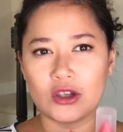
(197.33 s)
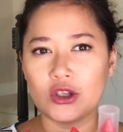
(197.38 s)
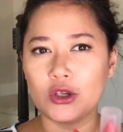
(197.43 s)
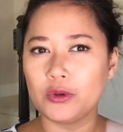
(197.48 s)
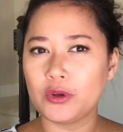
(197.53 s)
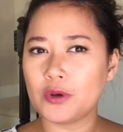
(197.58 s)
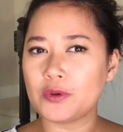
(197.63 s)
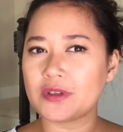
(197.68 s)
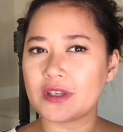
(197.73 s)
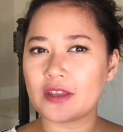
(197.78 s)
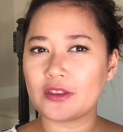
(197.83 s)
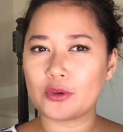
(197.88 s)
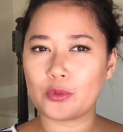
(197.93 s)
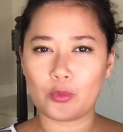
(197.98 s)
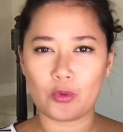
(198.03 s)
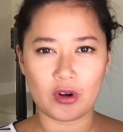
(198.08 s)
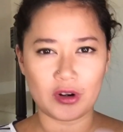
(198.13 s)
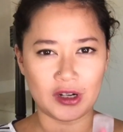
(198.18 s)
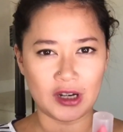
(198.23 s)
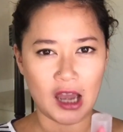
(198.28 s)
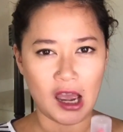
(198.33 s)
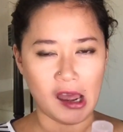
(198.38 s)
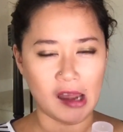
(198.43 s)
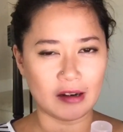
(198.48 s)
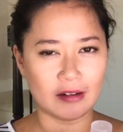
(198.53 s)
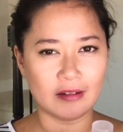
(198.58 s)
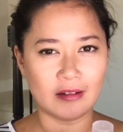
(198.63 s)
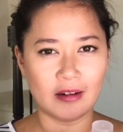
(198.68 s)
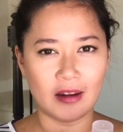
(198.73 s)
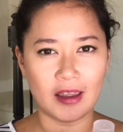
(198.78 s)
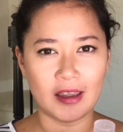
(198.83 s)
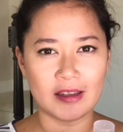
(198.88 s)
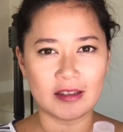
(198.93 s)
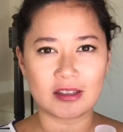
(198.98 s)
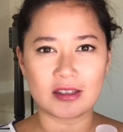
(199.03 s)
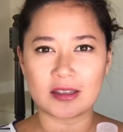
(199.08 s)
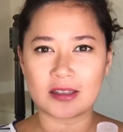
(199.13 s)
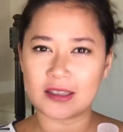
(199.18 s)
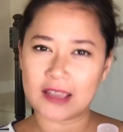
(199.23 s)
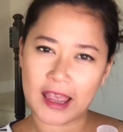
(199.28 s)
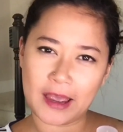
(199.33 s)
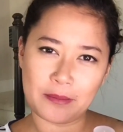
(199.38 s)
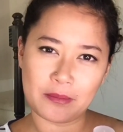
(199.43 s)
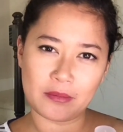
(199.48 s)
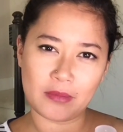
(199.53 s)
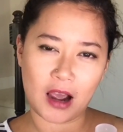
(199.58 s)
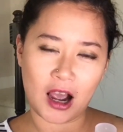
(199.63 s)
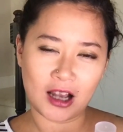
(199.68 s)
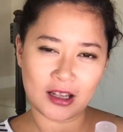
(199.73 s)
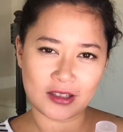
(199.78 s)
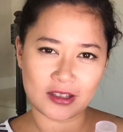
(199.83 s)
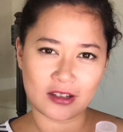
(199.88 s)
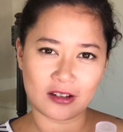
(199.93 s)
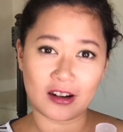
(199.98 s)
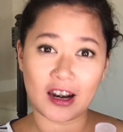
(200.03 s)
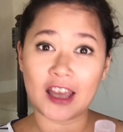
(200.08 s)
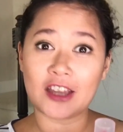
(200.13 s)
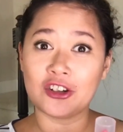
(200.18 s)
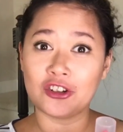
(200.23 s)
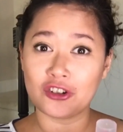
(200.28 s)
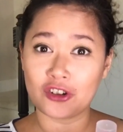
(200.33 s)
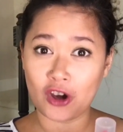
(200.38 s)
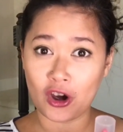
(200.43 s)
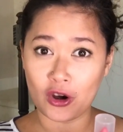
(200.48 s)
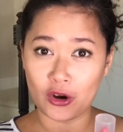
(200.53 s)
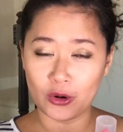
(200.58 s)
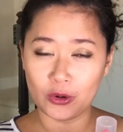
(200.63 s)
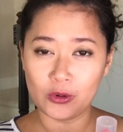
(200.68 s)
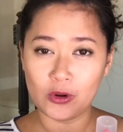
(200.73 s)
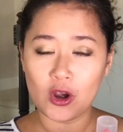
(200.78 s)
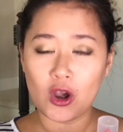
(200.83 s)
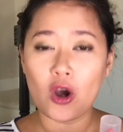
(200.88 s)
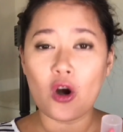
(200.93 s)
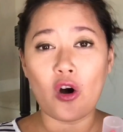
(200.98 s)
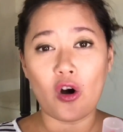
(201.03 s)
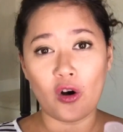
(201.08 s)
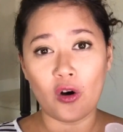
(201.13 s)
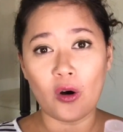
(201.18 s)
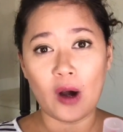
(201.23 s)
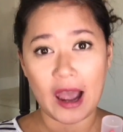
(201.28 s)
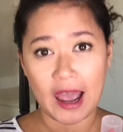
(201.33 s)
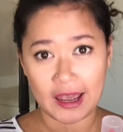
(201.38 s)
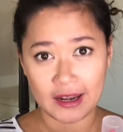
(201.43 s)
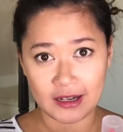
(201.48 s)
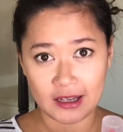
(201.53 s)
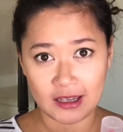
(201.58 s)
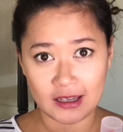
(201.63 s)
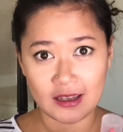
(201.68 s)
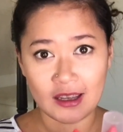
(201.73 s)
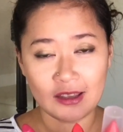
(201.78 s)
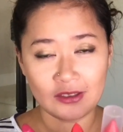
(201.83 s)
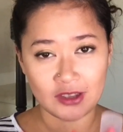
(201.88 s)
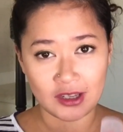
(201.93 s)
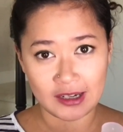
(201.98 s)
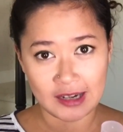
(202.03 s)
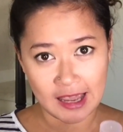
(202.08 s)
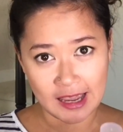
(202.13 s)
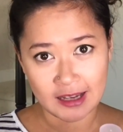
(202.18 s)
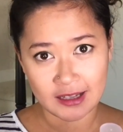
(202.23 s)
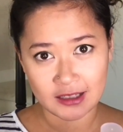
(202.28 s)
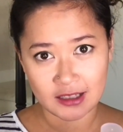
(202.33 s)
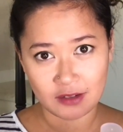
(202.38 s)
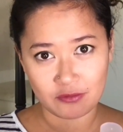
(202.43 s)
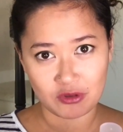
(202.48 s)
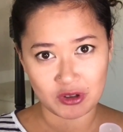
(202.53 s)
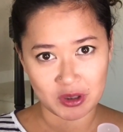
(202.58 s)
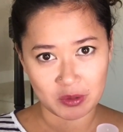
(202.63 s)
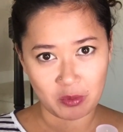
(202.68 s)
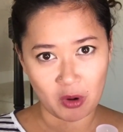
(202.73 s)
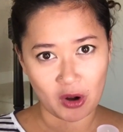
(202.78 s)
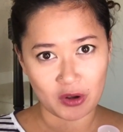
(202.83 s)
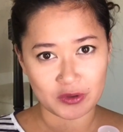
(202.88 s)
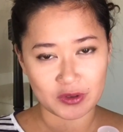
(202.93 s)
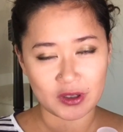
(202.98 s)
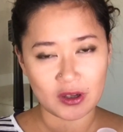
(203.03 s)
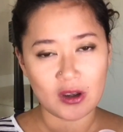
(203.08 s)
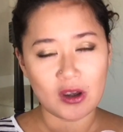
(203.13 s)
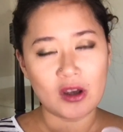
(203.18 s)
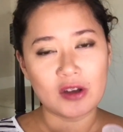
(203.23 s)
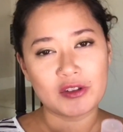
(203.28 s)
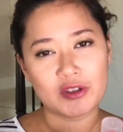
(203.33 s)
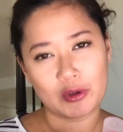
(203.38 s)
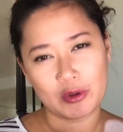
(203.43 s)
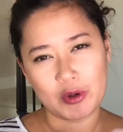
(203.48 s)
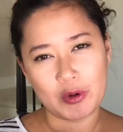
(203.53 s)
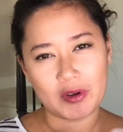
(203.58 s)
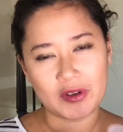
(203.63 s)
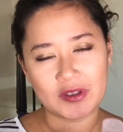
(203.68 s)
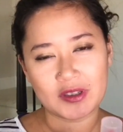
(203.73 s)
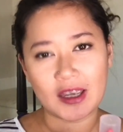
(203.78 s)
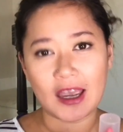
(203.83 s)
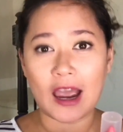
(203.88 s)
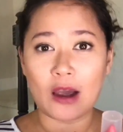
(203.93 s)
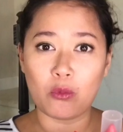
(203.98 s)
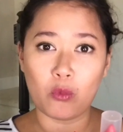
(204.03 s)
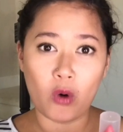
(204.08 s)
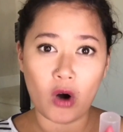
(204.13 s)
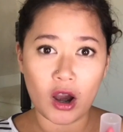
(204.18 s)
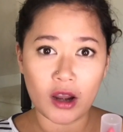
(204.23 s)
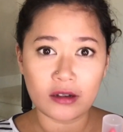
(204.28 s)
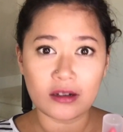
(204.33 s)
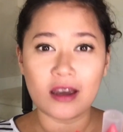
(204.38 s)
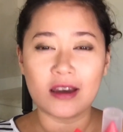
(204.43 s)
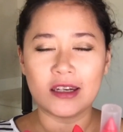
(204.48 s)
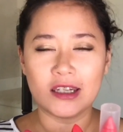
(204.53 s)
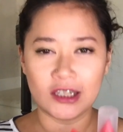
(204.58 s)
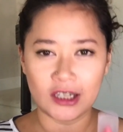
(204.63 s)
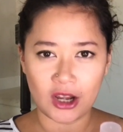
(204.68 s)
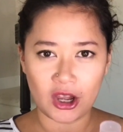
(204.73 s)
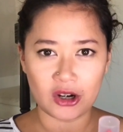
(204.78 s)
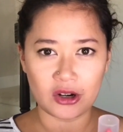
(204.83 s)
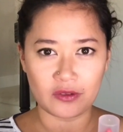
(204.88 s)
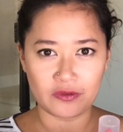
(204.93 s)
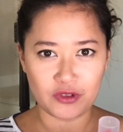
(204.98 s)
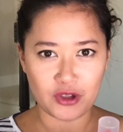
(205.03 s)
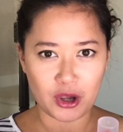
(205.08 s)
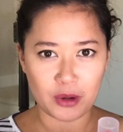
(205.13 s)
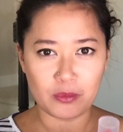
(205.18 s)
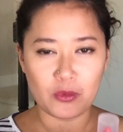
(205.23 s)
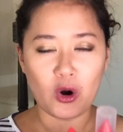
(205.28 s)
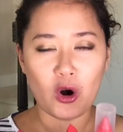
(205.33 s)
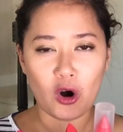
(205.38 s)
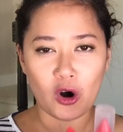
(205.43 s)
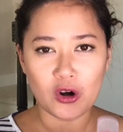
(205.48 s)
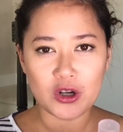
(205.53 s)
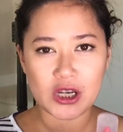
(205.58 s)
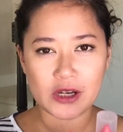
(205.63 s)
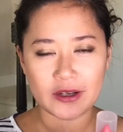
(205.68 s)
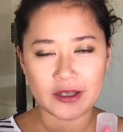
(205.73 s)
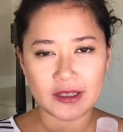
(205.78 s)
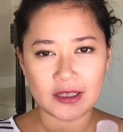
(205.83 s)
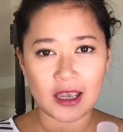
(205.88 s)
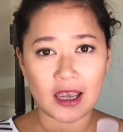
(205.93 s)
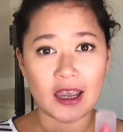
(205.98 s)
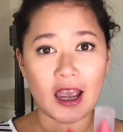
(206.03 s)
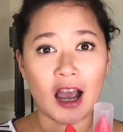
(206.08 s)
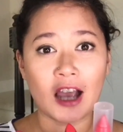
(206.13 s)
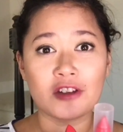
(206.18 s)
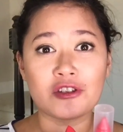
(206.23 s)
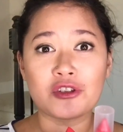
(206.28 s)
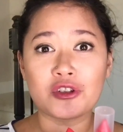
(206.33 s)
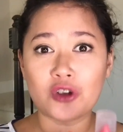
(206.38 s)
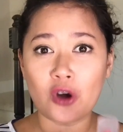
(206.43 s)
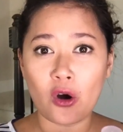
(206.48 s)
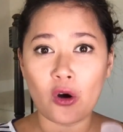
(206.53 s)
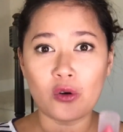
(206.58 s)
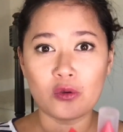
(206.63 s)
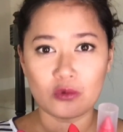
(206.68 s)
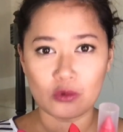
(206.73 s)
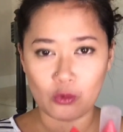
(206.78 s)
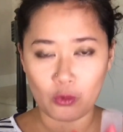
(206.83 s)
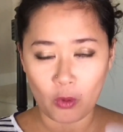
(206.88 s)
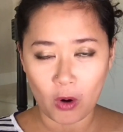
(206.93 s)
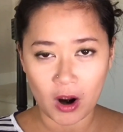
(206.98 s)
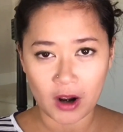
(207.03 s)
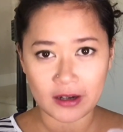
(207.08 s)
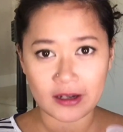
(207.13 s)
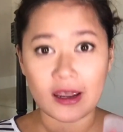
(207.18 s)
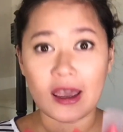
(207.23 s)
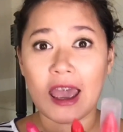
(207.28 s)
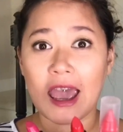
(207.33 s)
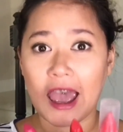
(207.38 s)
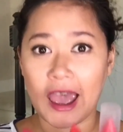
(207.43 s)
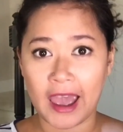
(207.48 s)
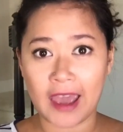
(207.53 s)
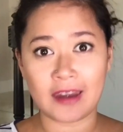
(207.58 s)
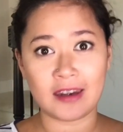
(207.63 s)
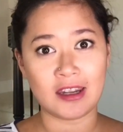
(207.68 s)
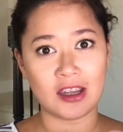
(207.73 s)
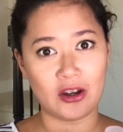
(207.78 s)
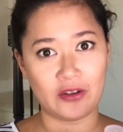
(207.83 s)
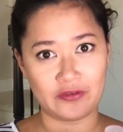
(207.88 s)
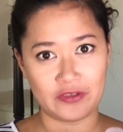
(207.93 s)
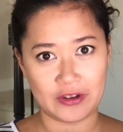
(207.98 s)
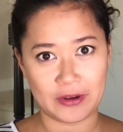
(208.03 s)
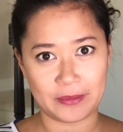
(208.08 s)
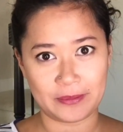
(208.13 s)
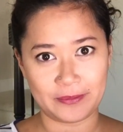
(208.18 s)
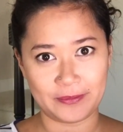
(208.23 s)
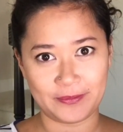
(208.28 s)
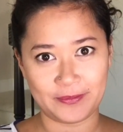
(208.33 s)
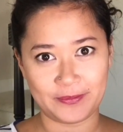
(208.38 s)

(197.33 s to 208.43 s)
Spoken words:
You using the word none is the same answer like no or any in the negative response. So you can say I want none of them, or you can say I don't want any of them.